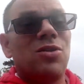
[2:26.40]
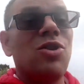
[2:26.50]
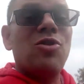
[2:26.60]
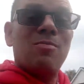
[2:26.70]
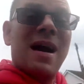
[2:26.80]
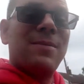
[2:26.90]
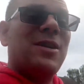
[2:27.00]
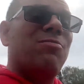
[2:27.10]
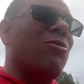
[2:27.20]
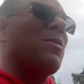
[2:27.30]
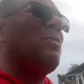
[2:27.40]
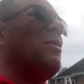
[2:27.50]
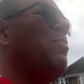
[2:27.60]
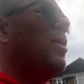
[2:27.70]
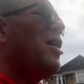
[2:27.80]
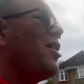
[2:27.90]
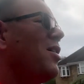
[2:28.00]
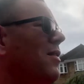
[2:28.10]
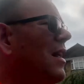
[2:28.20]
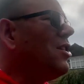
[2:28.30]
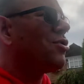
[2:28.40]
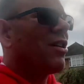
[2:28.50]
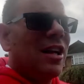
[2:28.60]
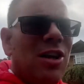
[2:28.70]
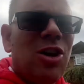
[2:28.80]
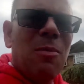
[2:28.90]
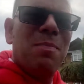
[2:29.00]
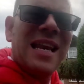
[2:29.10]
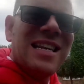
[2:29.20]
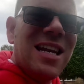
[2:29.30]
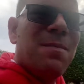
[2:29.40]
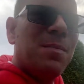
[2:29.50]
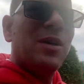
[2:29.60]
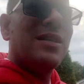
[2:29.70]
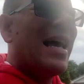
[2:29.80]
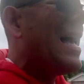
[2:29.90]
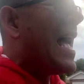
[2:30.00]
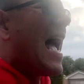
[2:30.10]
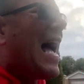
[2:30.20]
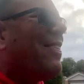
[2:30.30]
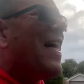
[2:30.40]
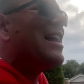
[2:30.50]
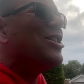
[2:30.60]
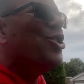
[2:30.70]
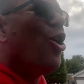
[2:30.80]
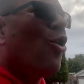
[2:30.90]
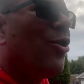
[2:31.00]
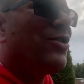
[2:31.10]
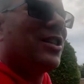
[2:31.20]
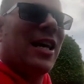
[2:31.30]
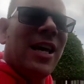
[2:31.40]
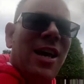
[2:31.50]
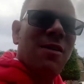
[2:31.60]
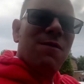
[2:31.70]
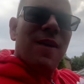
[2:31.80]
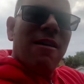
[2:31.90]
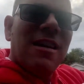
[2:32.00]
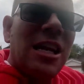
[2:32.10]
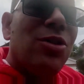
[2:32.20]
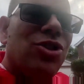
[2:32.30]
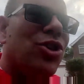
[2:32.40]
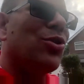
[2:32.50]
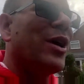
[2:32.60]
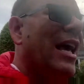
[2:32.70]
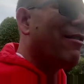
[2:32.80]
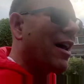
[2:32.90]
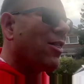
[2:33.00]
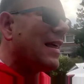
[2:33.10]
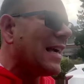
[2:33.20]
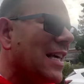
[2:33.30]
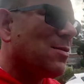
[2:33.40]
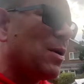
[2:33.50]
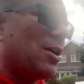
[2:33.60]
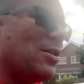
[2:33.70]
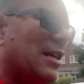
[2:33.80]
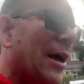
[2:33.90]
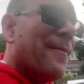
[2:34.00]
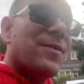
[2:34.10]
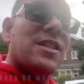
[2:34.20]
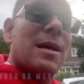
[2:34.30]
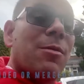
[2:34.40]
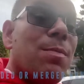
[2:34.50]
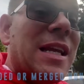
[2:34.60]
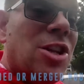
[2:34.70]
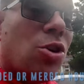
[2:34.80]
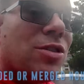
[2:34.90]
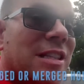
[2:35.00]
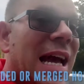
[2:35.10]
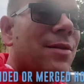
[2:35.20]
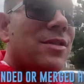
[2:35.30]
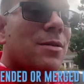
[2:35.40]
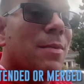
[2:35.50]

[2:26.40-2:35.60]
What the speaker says: on Google Maps it'll probably be blurred, and then you're trying to look at bin numbers, and they're not very logical here. And I think it's because some have been knocked down to